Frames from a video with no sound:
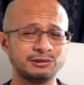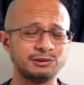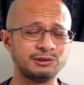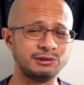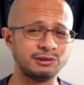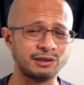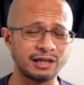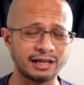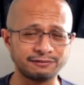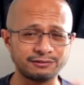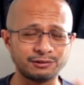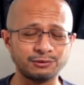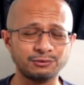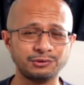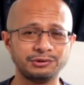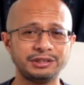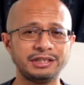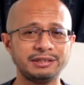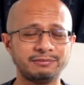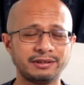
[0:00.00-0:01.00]
But you don't have to
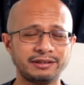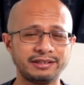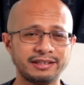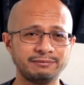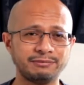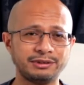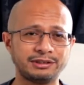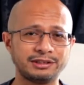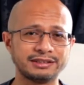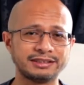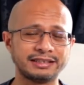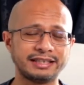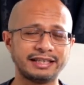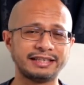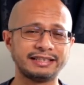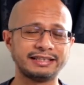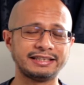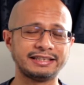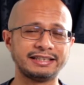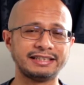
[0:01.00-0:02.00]
worry about that because
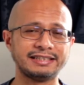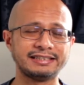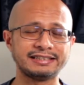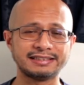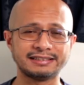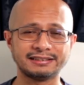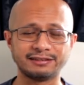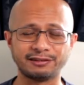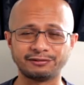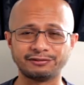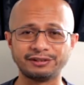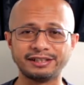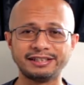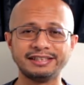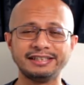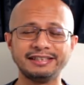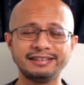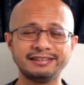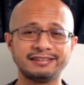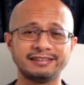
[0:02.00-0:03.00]
it is
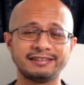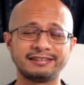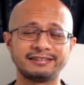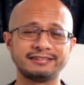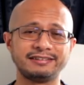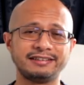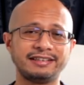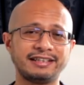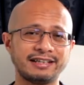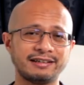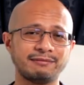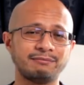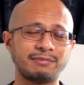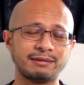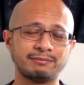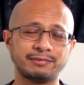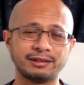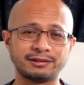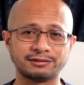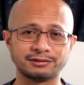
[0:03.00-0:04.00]
already taken care
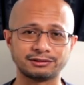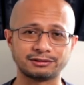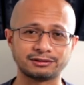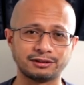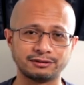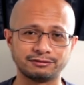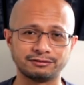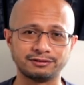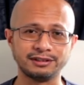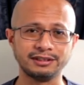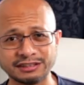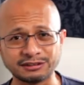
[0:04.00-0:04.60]
by Microsoft.